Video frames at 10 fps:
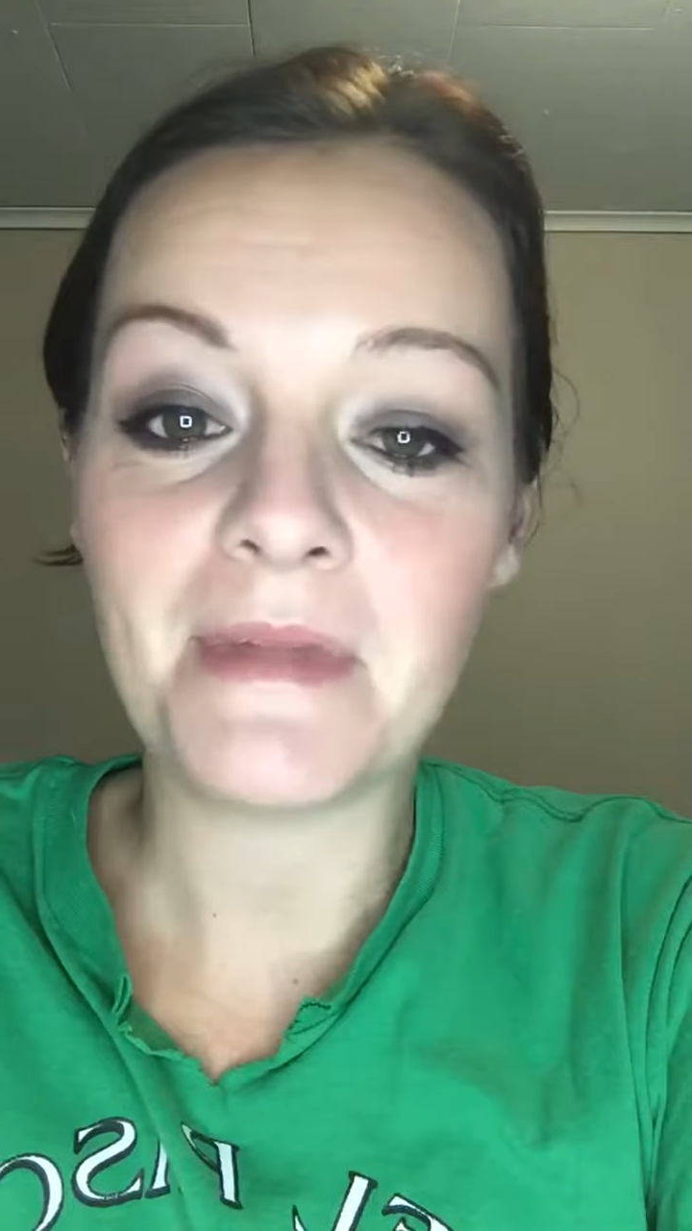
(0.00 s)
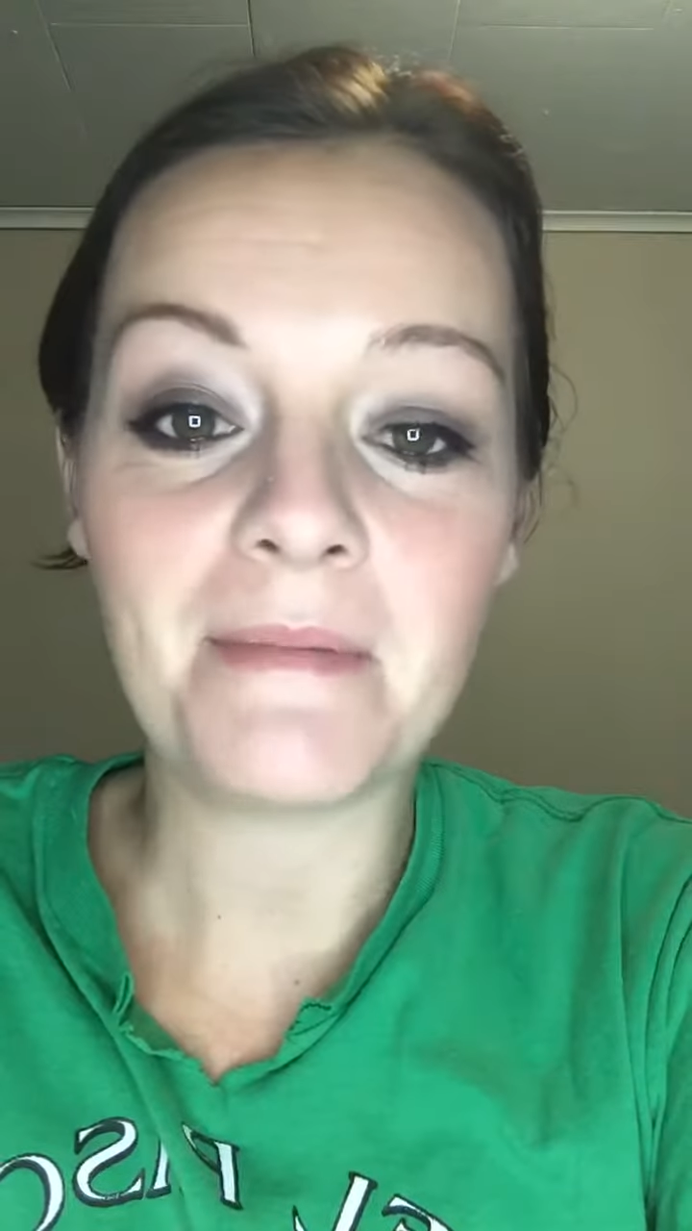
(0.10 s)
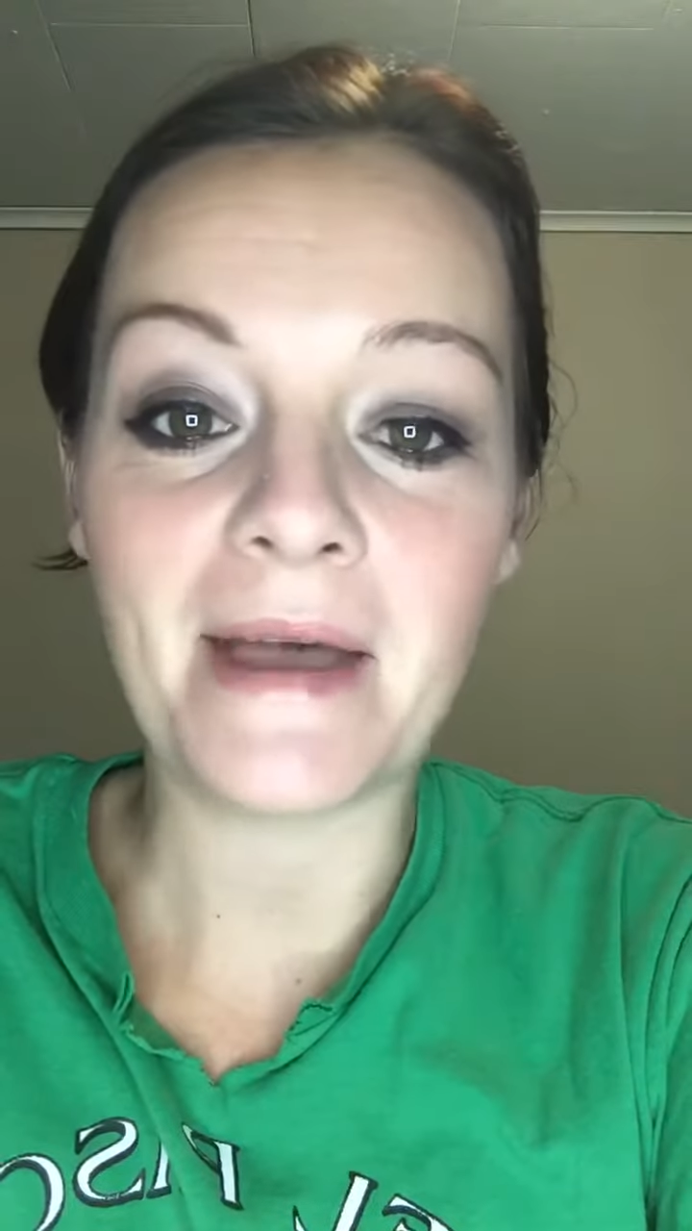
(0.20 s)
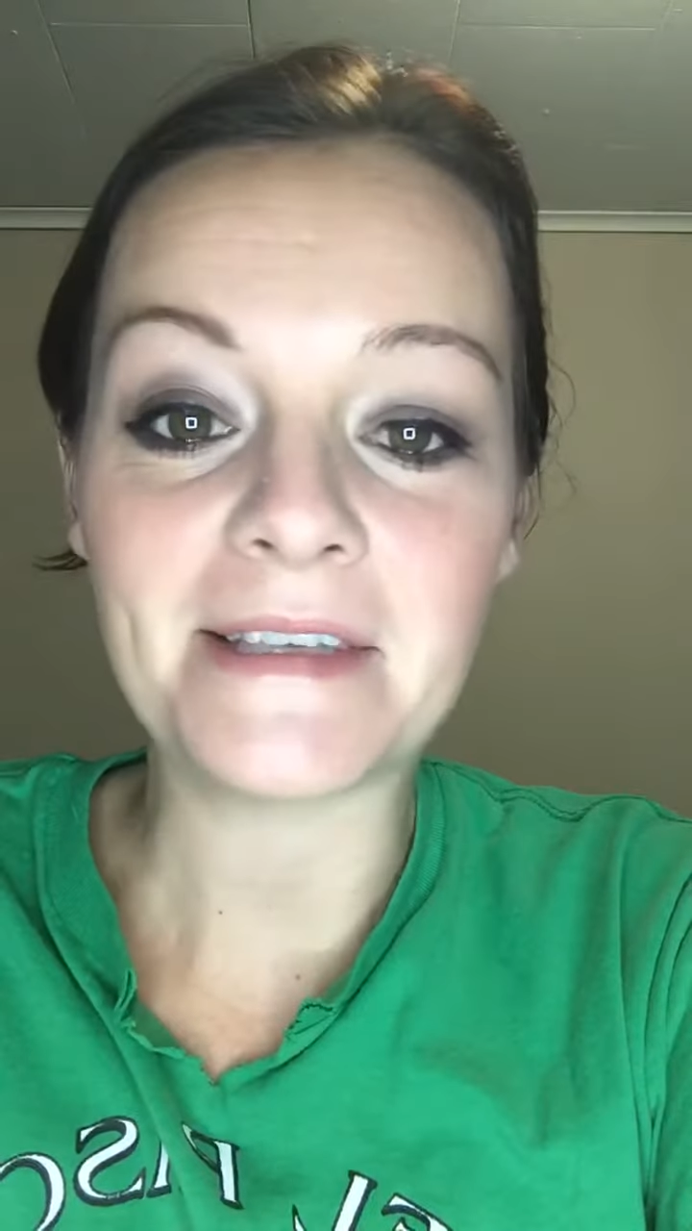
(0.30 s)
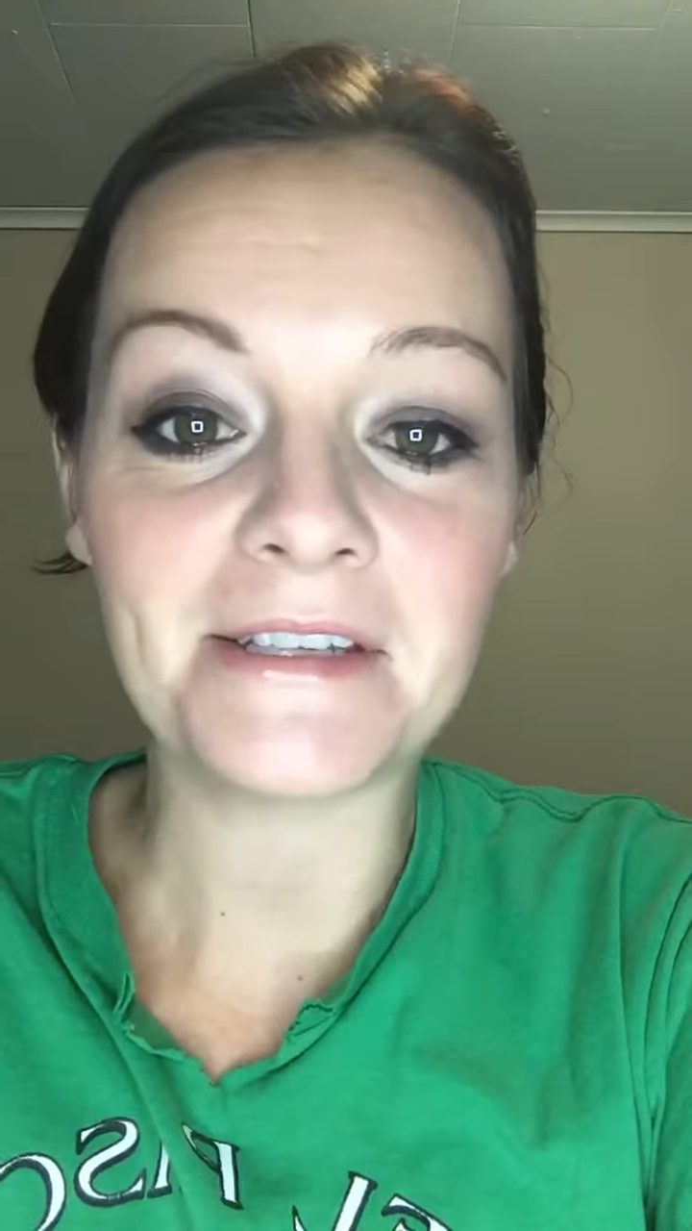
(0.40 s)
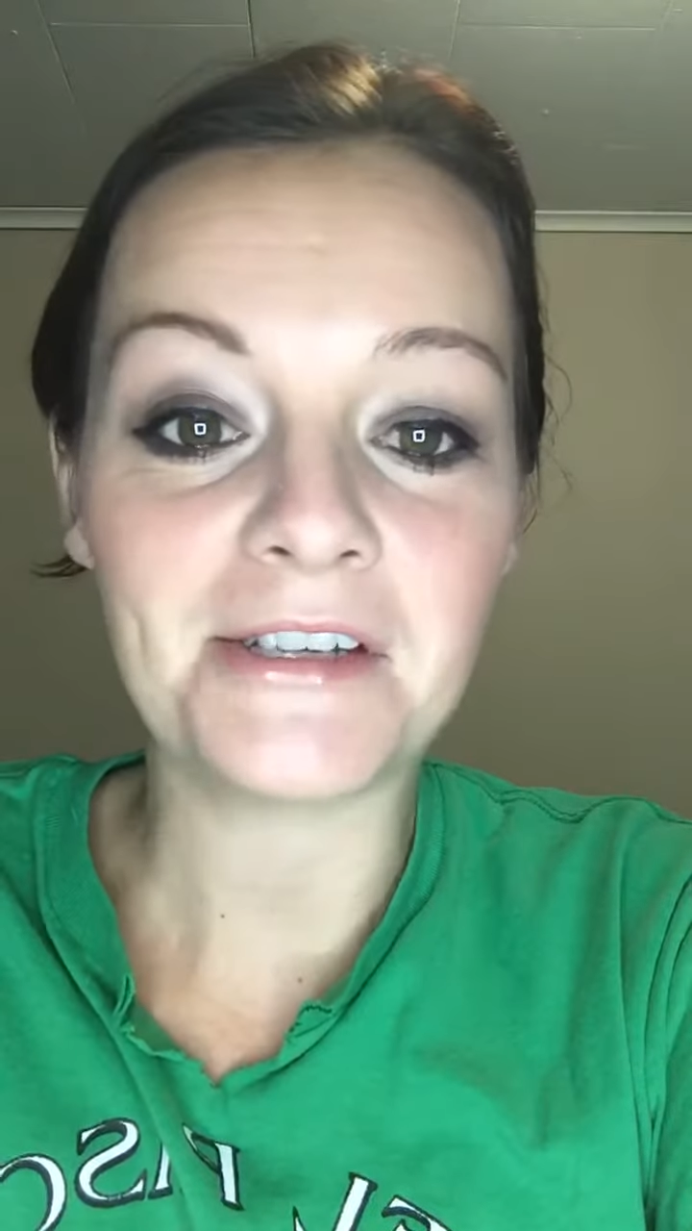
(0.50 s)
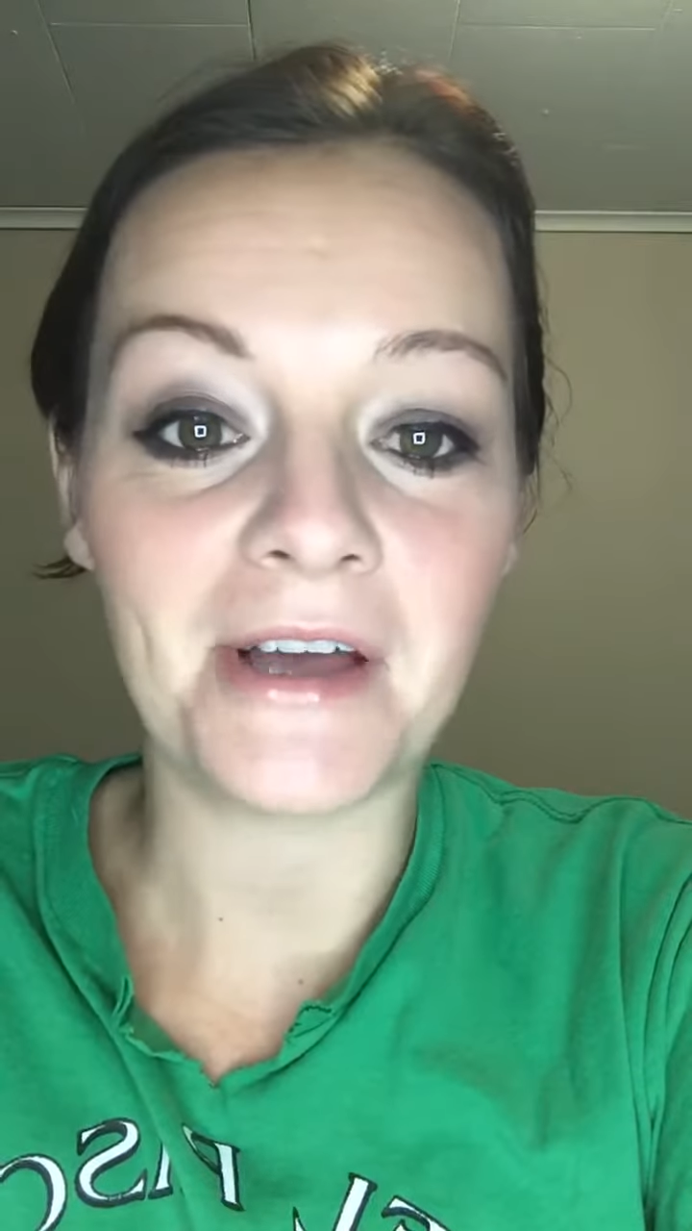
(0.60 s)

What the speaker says: me a message.